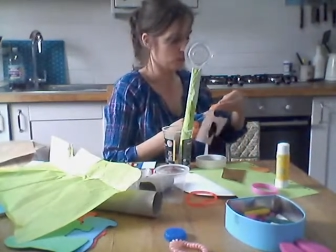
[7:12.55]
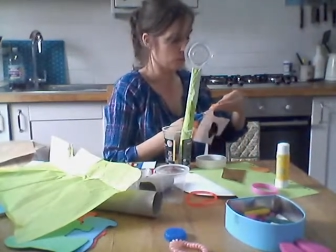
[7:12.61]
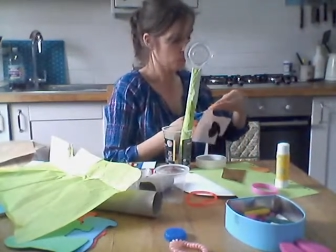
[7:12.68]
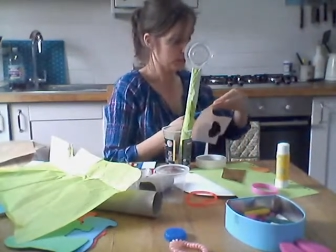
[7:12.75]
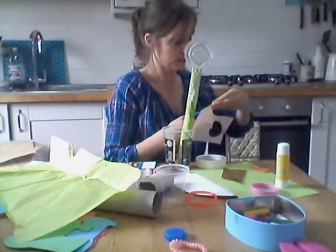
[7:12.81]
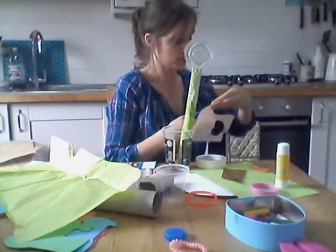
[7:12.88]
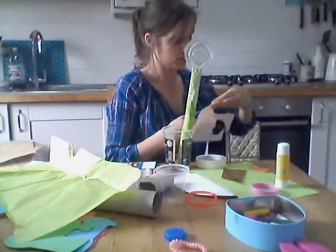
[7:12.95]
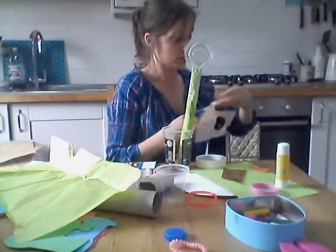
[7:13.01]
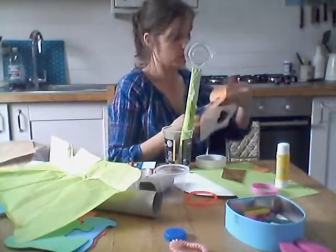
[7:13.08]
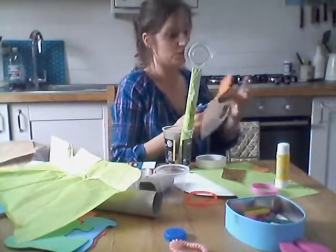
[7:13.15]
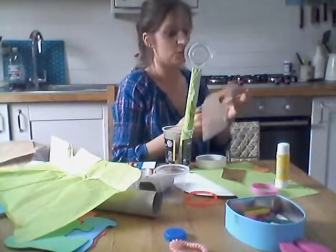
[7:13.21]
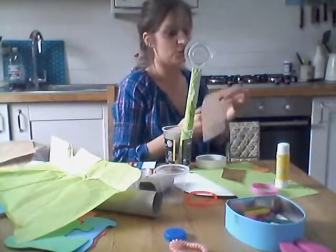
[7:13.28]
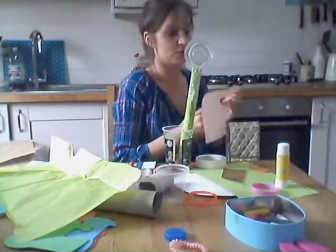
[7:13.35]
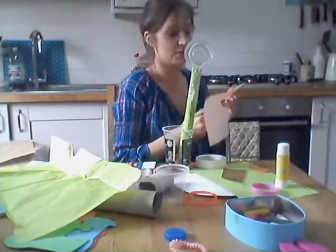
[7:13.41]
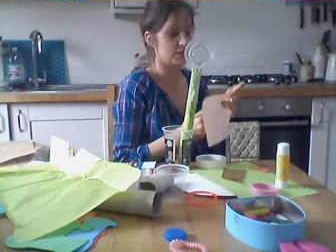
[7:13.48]
Oh yes, I could
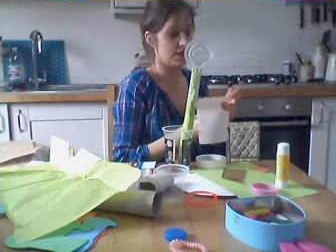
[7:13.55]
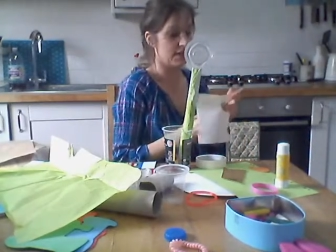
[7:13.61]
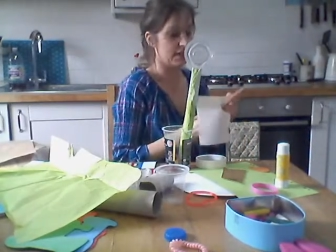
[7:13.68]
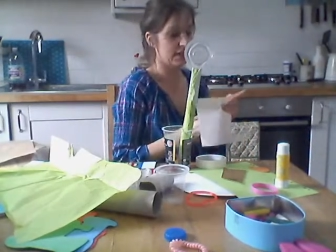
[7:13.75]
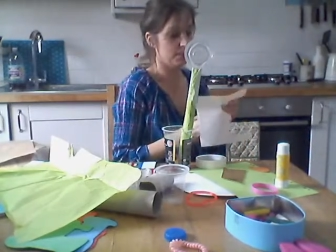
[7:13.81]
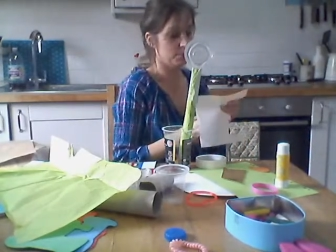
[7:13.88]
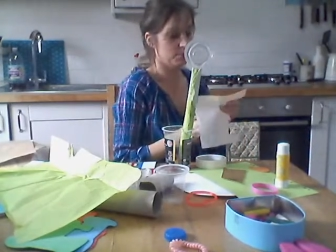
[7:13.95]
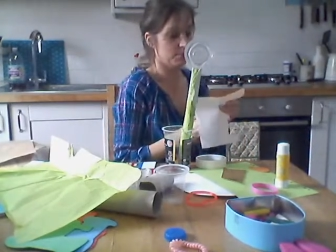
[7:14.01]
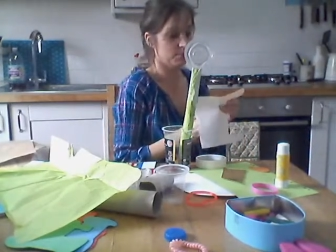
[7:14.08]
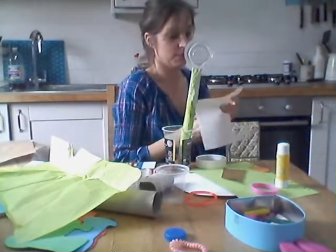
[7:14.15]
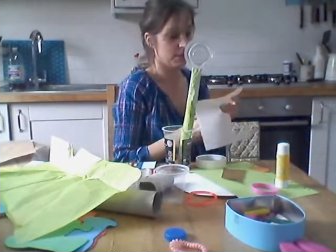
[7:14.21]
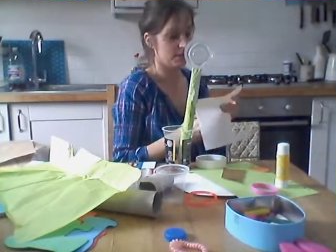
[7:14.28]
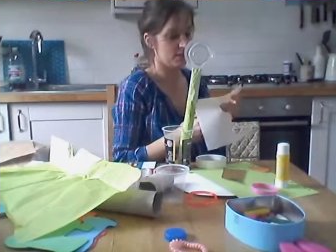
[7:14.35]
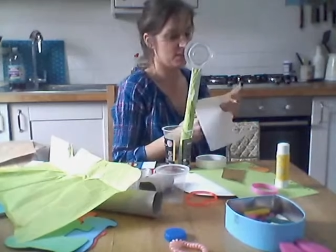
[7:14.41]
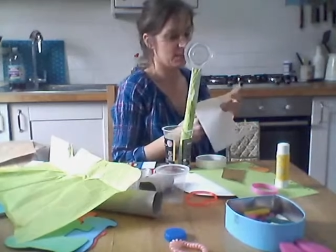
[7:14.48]
use the tape.
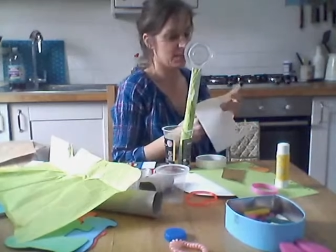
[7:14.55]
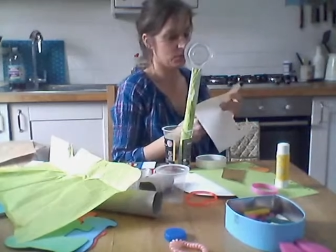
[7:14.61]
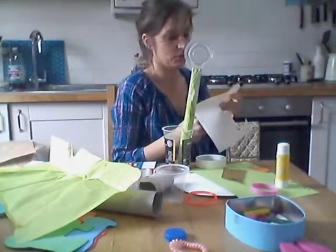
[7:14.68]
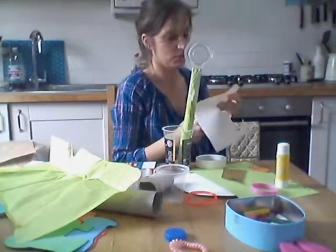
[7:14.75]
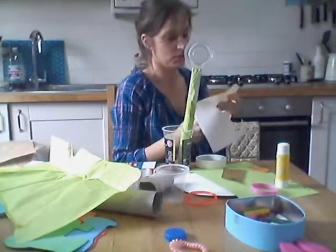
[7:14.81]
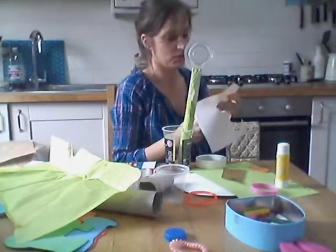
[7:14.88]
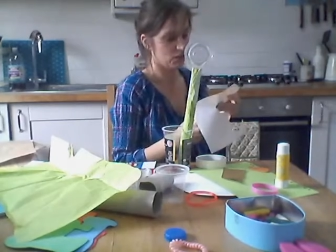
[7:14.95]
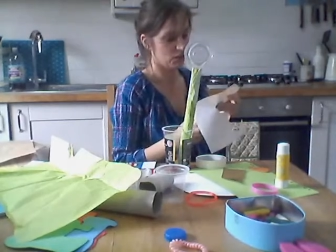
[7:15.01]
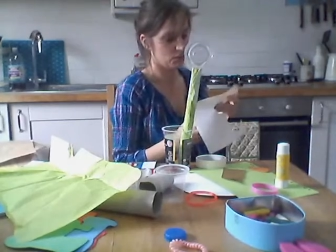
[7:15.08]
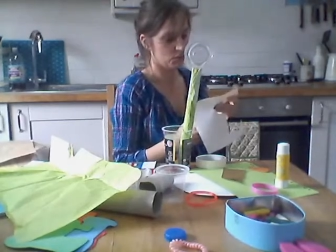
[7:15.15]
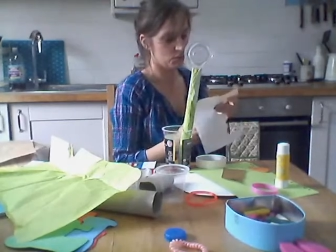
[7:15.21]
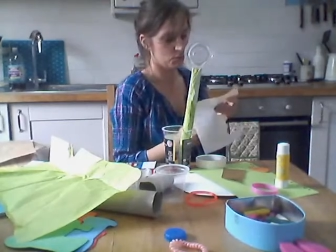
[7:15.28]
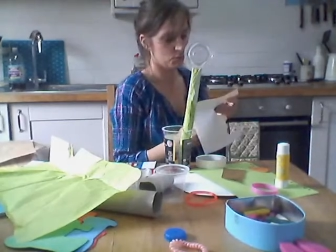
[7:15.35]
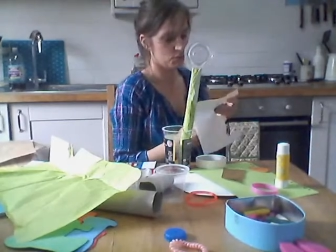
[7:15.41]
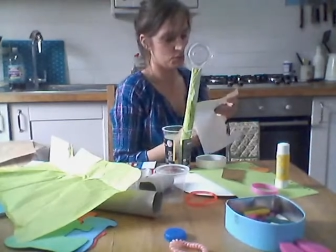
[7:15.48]
Anything else that I could
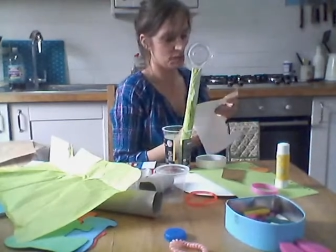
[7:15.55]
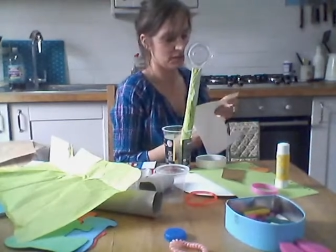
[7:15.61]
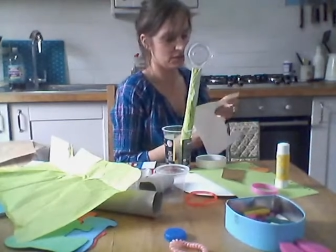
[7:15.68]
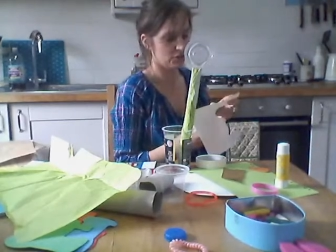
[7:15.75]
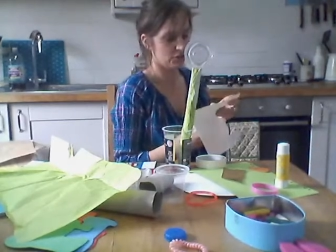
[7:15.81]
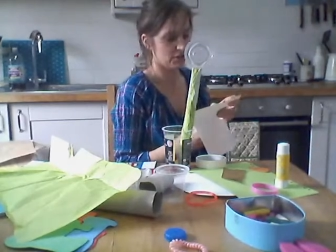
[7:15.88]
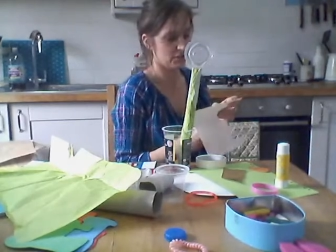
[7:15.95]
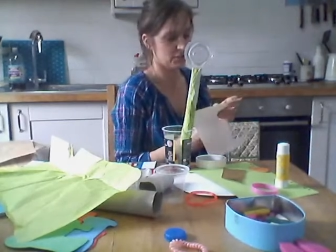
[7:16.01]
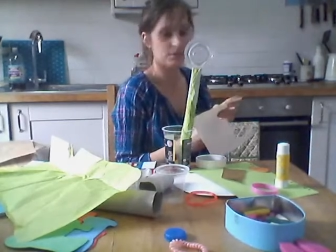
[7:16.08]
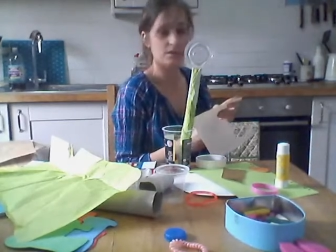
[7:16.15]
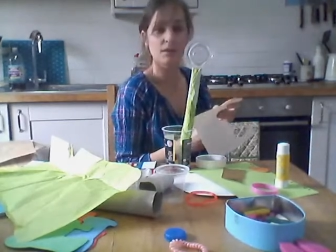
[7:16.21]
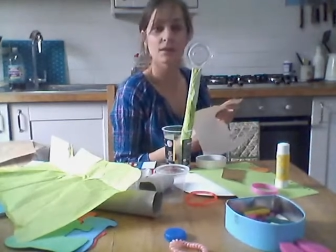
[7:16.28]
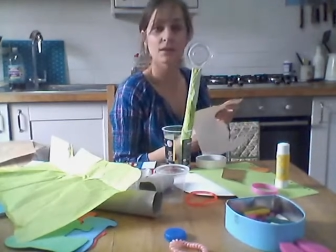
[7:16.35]
use to attach it?